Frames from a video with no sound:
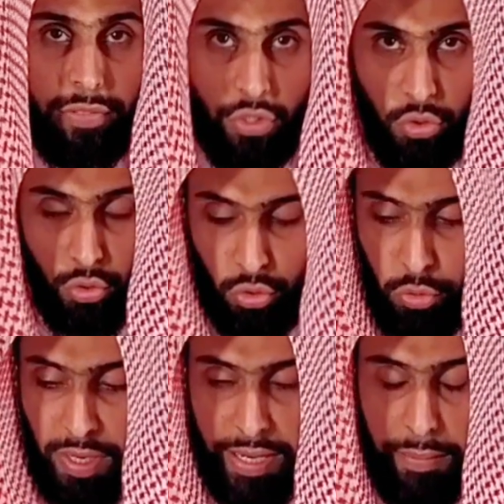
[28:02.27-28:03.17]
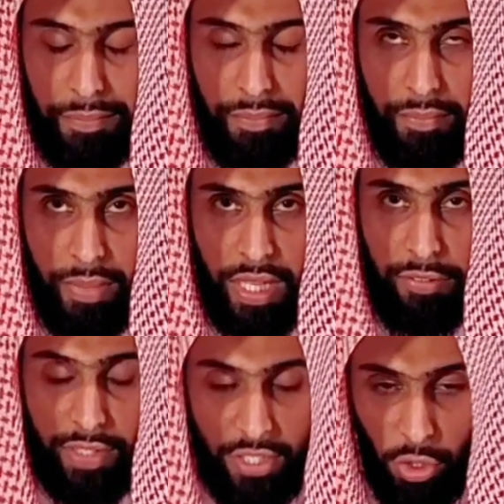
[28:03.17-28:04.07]
of a chewing gum,
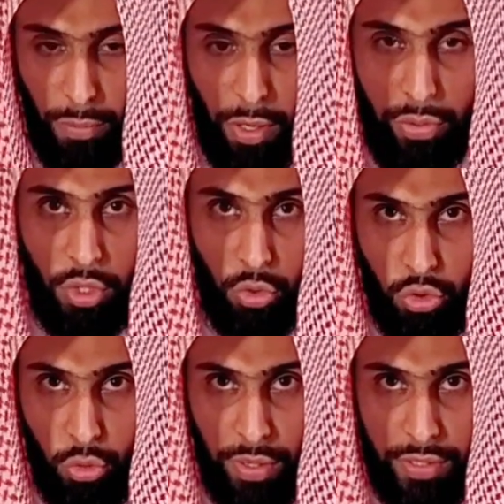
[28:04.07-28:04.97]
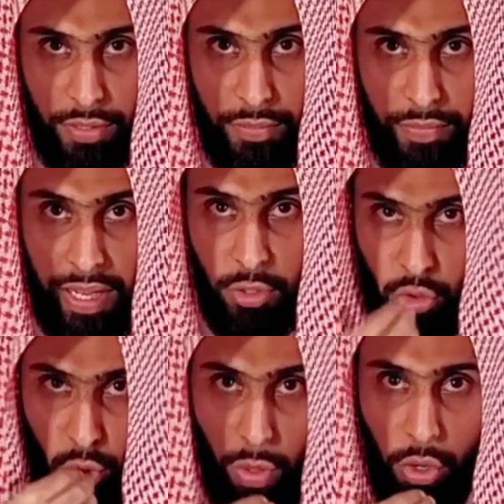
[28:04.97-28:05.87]
if it's in your mouth and you chew it and you
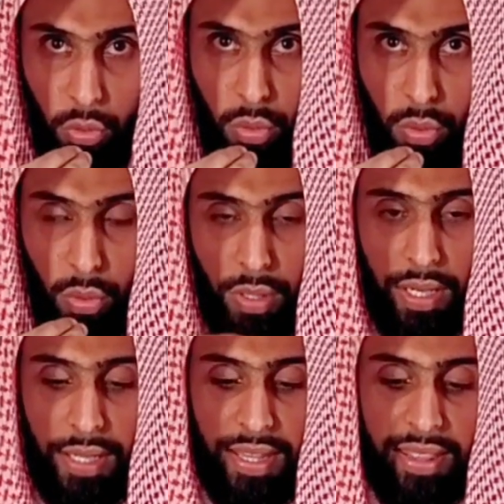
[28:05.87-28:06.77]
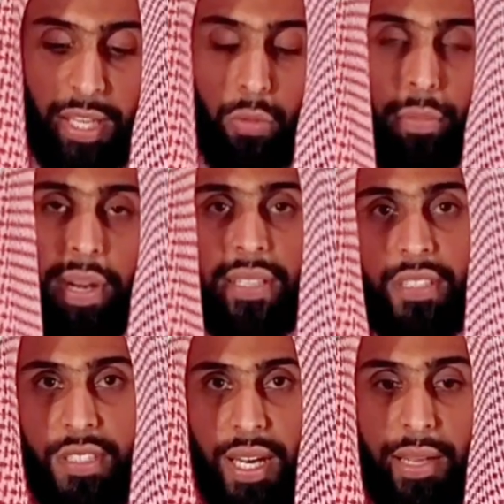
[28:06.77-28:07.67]
swallow, then that would break the
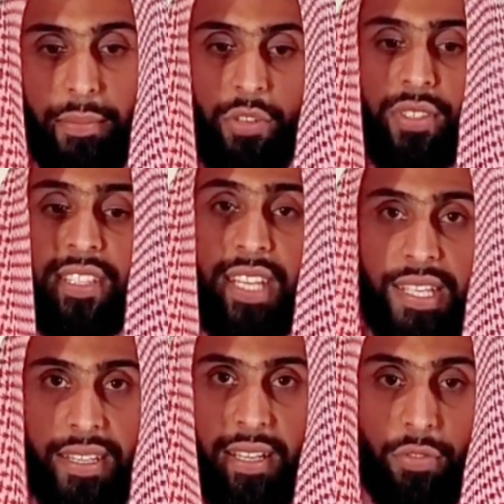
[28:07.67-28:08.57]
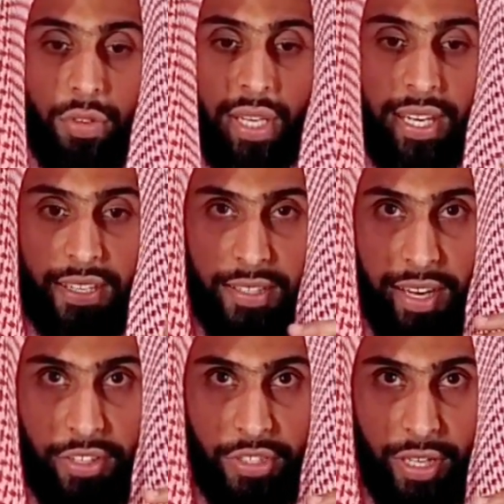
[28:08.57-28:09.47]
Salah, because that's eating. If you did it
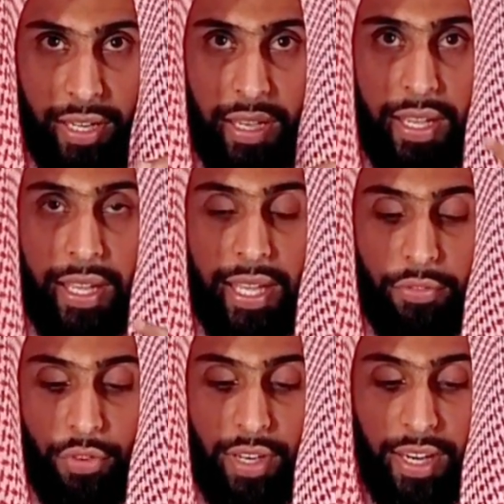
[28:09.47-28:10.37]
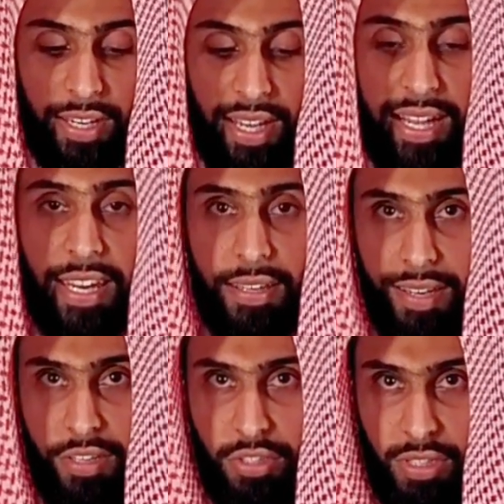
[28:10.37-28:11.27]
intentionally. If you did it
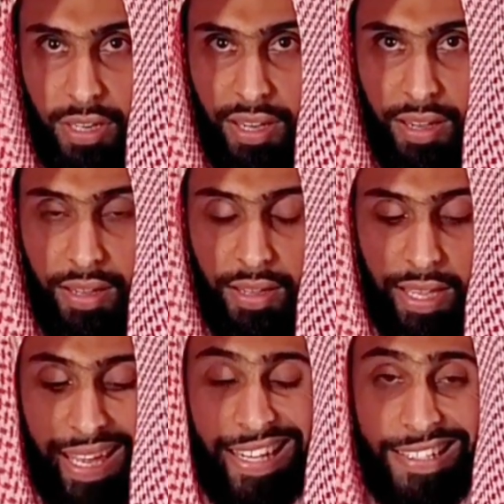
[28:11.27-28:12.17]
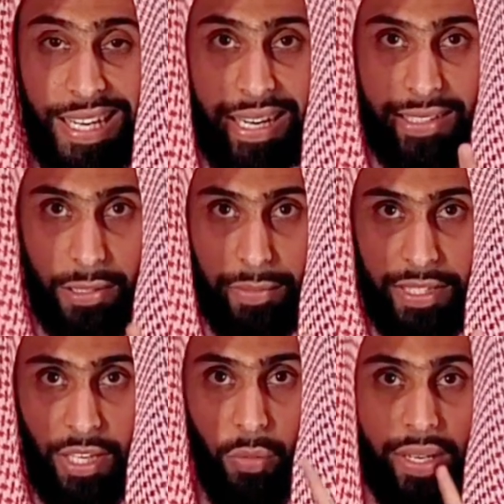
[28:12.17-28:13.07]
unintentionally, and it's a little bit
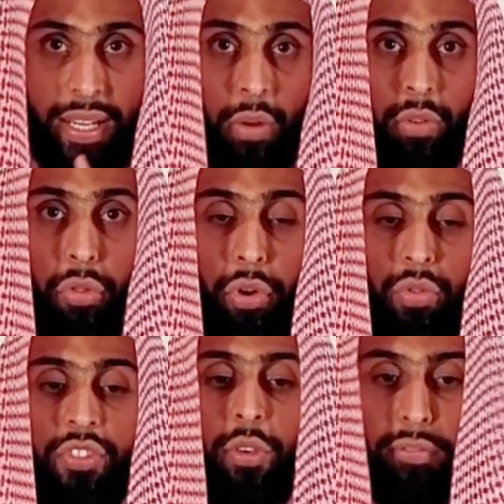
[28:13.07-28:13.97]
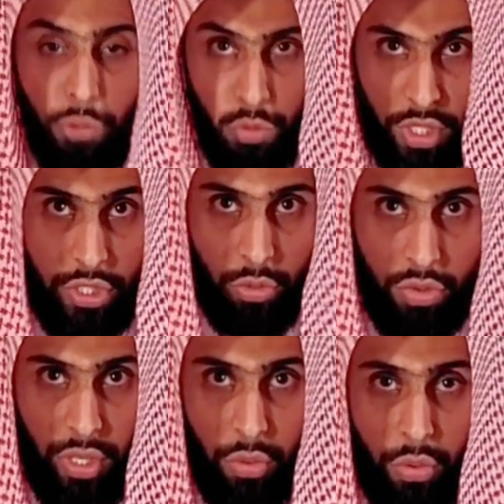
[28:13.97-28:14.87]
that went down your throats, you have to do Sajdah
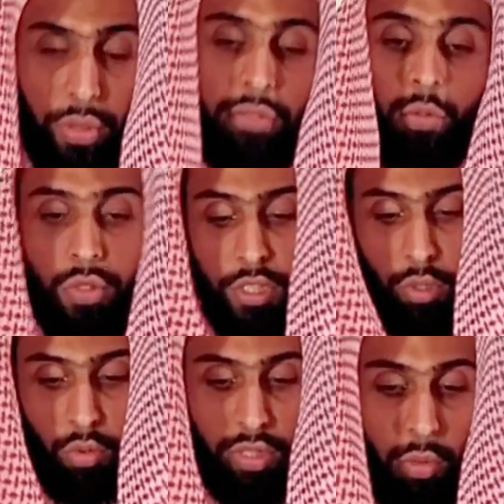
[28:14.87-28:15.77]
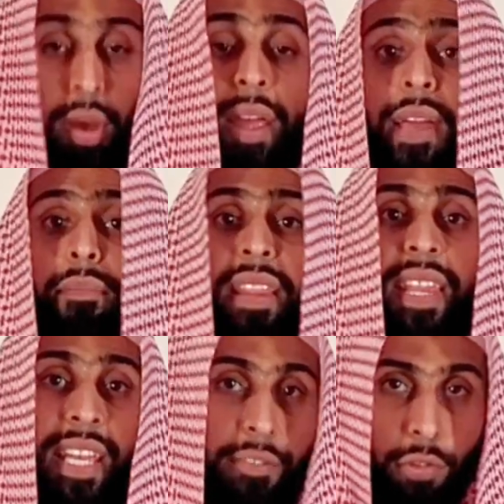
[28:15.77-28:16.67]
Sahu. But
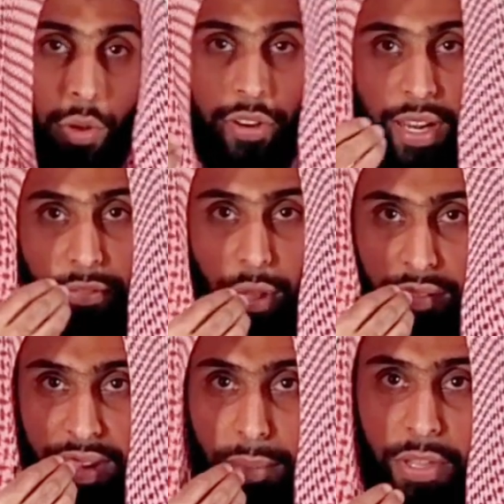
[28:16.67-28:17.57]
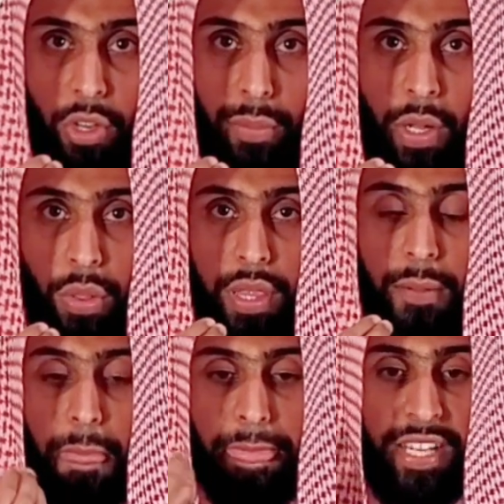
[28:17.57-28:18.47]
then if you have gum in your mouth,
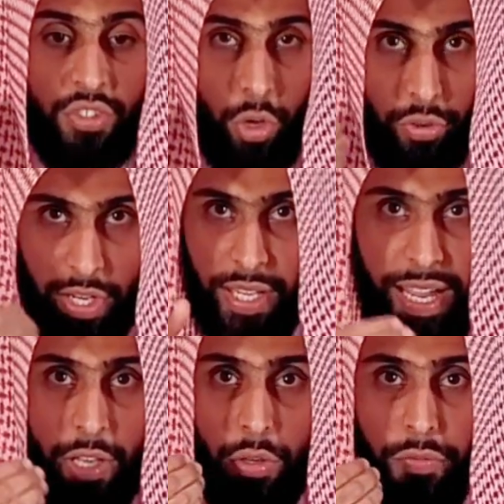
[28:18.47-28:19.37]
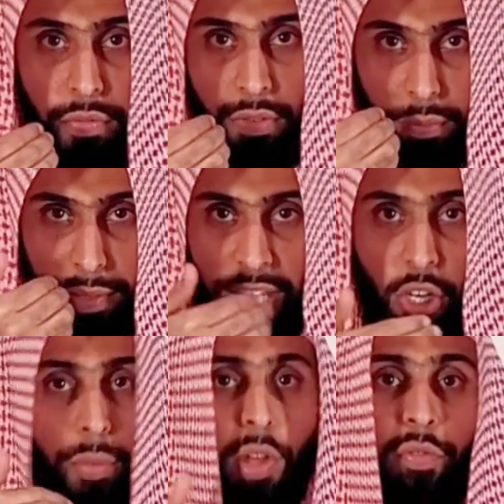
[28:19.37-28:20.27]
that's already kind of been in
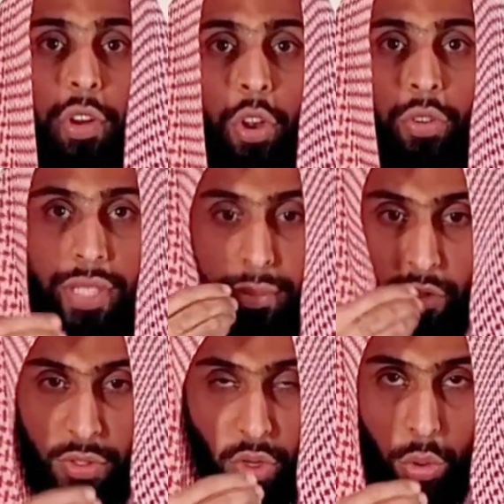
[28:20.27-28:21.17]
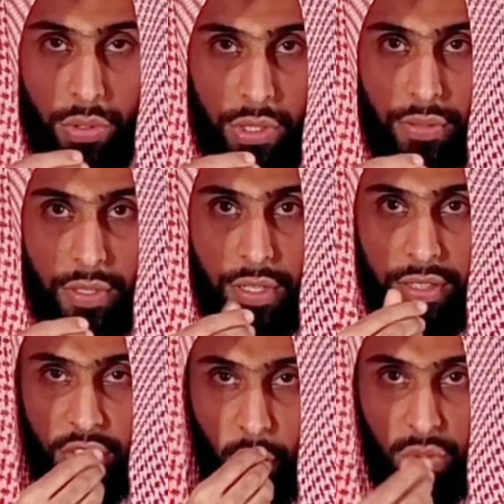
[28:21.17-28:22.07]
your mouth for a long time, so it's old.
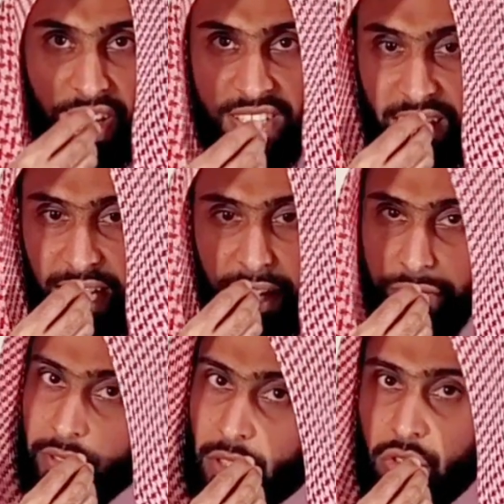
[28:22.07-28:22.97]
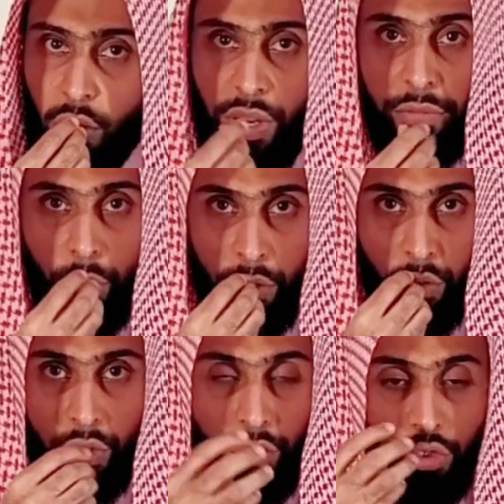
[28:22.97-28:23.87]
There's no taste in it left. So if you were
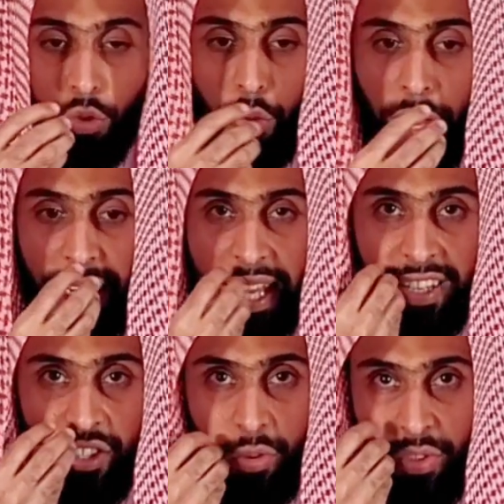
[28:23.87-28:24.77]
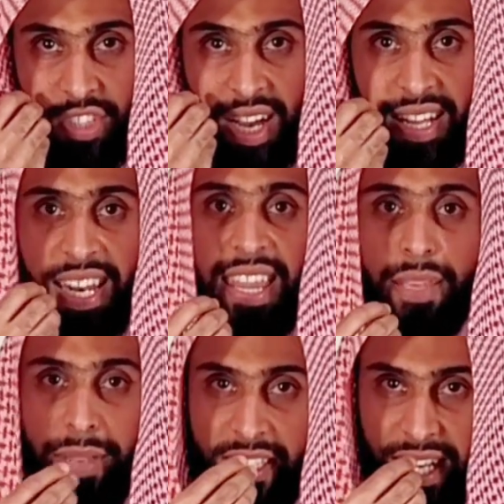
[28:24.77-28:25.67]
to chew and you'd suck
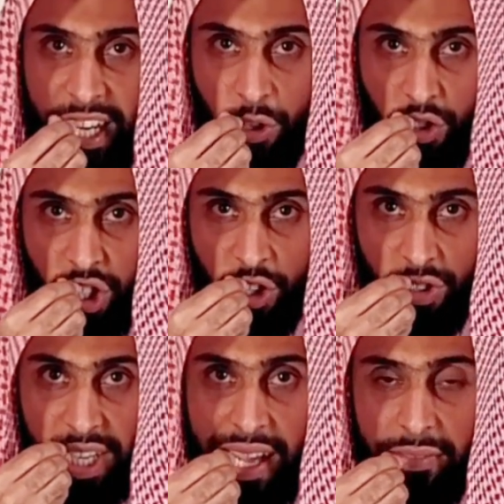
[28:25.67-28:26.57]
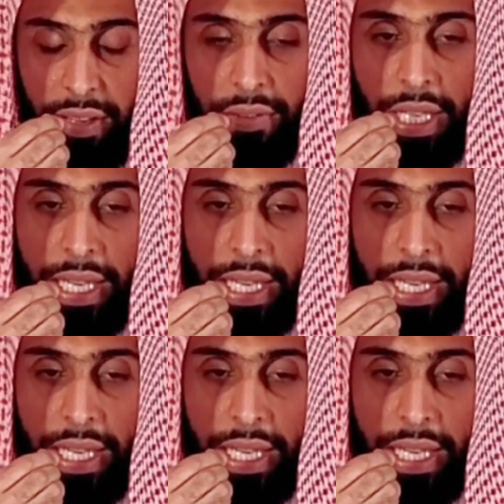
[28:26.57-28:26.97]
nothing basically in your saliva,